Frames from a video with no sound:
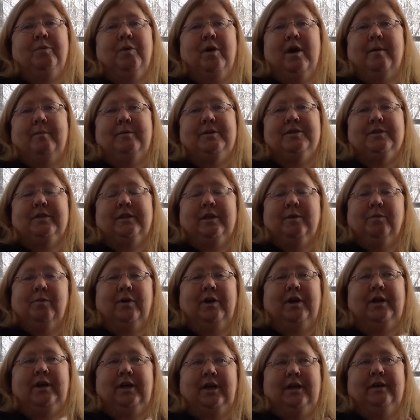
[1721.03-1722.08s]
promise and they
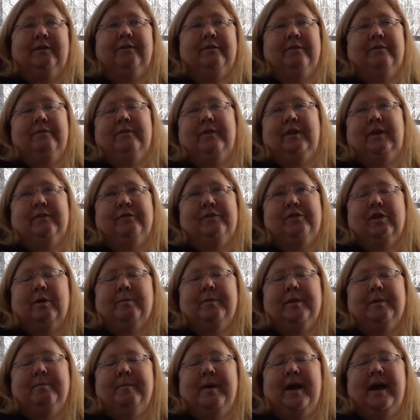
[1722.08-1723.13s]
wanted to give, give
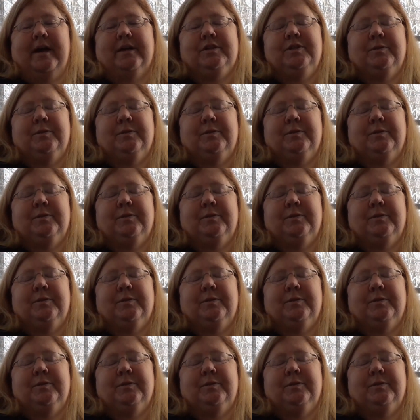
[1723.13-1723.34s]
something back.